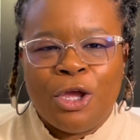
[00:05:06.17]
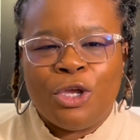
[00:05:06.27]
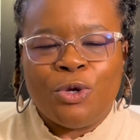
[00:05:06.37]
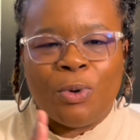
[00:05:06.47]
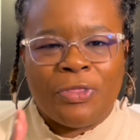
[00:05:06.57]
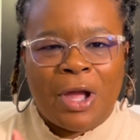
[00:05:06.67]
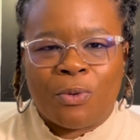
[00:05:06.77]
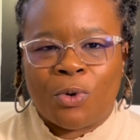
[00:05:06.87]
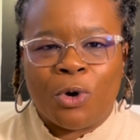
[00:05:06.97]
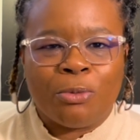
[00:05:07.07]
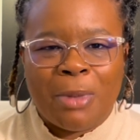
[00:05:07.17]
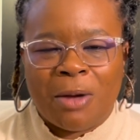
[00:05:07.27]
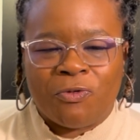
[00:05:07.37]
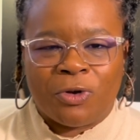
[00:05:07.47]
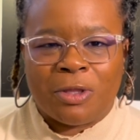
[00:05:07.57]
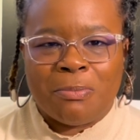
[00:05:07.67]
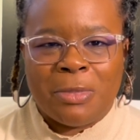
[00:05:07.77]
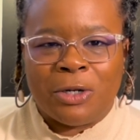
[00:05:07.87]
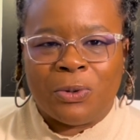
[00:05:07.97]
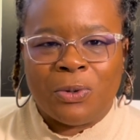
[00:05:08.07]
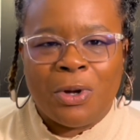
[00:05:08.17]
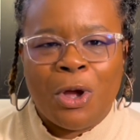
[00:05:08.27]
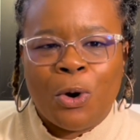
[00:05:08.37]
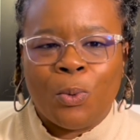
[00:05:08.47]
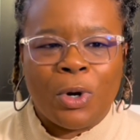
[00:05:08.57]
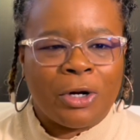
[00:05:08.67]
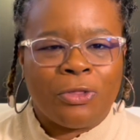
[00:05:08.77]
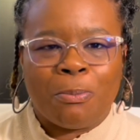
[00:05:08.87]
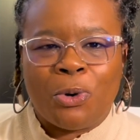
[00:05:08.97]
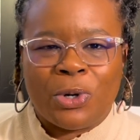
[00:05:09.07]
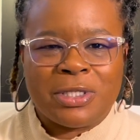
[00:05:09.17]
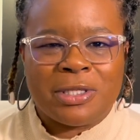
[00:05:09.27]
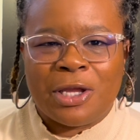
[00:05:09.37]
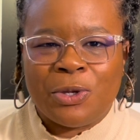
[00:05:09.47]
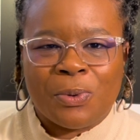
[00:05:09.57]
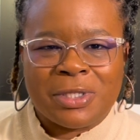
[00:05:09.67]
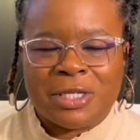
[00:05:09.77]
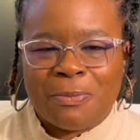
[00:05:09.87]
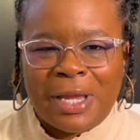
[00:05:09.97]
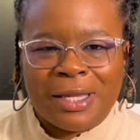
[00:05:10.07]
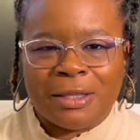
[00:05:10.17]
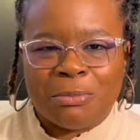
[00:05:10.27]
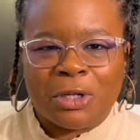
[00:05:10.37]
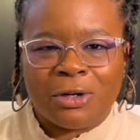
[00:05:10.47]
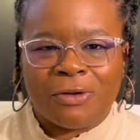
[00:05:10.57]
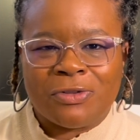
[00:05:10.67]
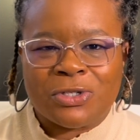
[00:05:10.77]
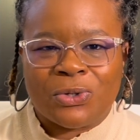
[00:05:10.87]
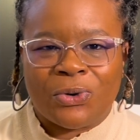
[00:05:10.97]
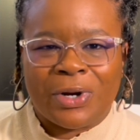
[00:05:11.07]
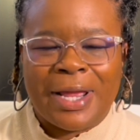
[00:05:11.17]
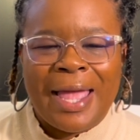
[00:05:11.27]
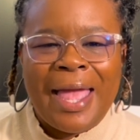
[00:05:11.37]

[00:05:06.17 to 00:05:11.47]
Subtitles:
You want that roadmap for the middle. What are the points that you want to make in the middle of the story?